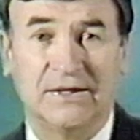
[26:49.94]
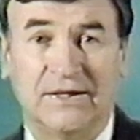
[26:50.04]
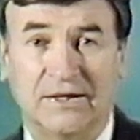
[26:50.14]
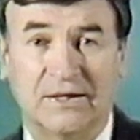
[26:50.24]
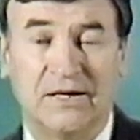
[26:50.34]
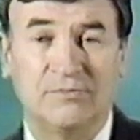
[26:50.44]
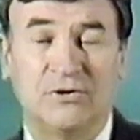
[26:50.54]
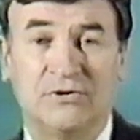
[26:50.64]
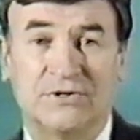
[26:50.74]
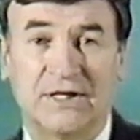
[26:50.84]
it'll come
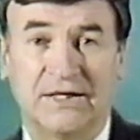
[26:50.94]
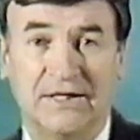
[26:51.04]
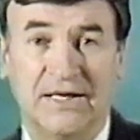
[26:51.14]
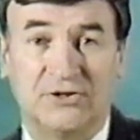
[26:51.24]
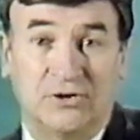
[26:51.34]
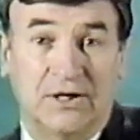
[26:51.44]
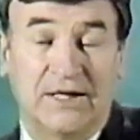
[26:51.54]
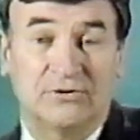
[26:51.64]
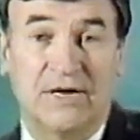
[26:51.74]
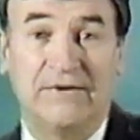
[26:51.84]
to you second nature,
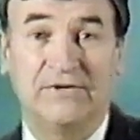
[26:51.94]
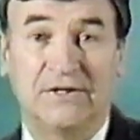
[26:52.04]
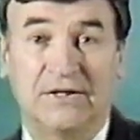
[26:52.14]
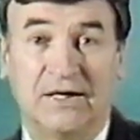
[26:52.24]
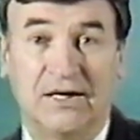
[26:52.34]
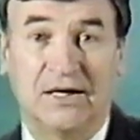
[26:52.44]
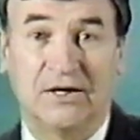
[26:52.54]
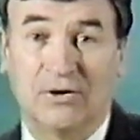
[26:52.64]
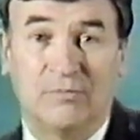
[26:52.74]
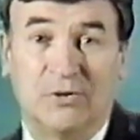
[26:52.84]
like driving a
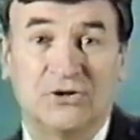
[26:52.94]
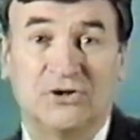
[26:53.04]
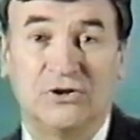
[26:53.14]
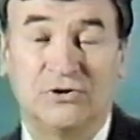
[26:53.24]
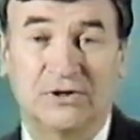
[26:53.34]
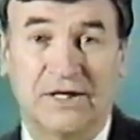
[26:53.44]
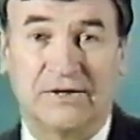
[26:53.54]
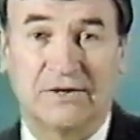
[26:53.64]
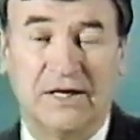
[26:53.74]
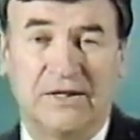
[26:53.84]
car or brushing your
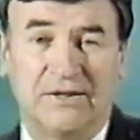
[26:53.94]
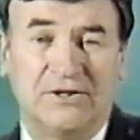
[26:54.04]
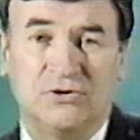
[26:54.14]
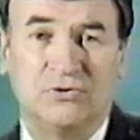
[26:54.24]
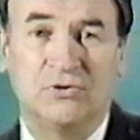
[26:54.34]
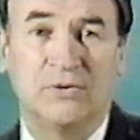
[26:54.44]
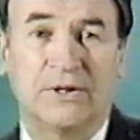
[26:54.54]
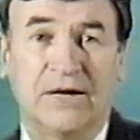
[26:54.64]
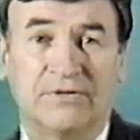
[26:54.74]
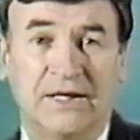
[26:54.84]
teeth, things you do
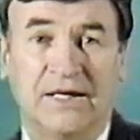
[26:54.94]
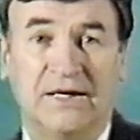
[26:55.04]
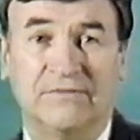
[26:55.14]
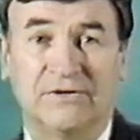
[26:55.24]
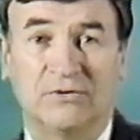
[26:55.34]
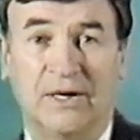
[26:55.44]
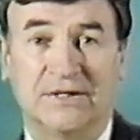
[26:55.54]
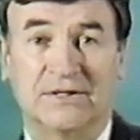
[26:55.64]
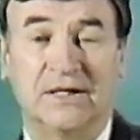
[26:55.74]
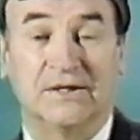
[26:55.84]
without thinking of it
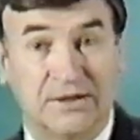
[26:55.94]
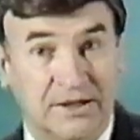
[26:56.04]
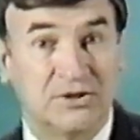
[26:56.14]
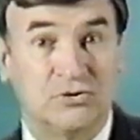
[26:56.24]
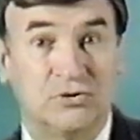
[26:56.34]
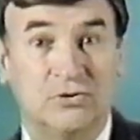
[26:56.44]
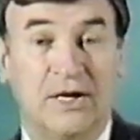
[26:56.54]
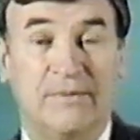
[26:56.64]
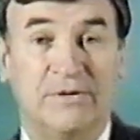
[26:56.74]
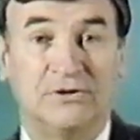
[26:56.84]
twice, things you do
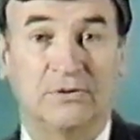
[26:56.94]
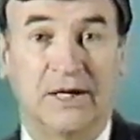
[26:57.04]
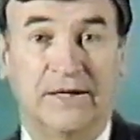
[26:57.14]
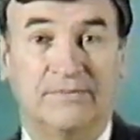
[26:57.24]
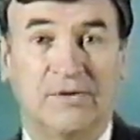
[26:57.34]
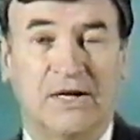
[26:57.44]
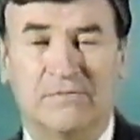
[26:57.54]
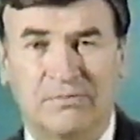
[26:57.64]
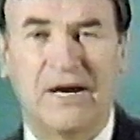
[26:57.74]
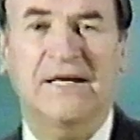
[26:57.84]
habitually.
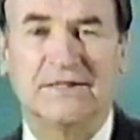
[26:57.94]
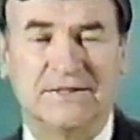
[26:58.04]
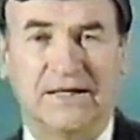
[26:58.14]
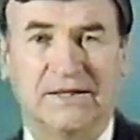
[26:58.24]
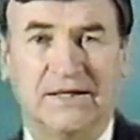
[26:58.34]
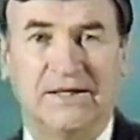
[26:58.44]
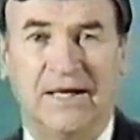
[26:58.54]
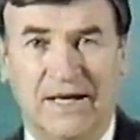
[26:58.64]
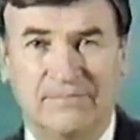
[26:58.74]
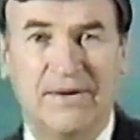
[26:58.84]
Practice it
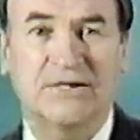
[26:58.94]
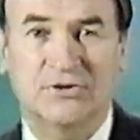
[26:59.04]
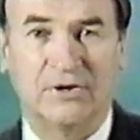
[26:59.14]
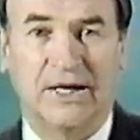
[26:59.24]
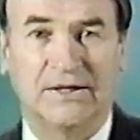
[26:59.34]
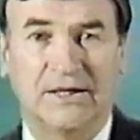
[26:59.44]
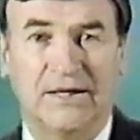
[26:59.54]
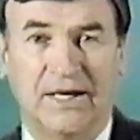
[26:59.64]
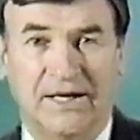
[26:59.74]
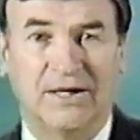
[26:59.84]
and master it,
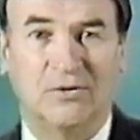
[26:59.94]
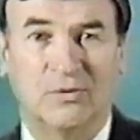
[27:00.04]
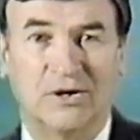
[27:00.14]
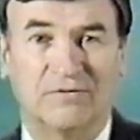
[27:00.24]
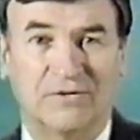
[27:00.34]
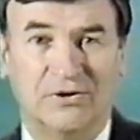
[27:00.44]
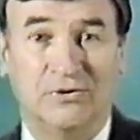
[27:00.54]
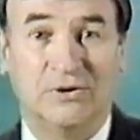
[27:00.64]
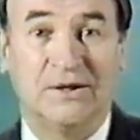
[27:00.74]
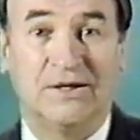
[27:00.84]
and it'll work for
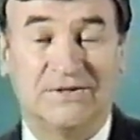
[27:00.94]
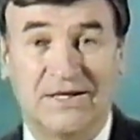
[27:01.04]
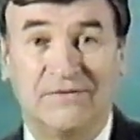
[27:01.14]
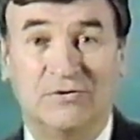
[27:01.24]
you, save you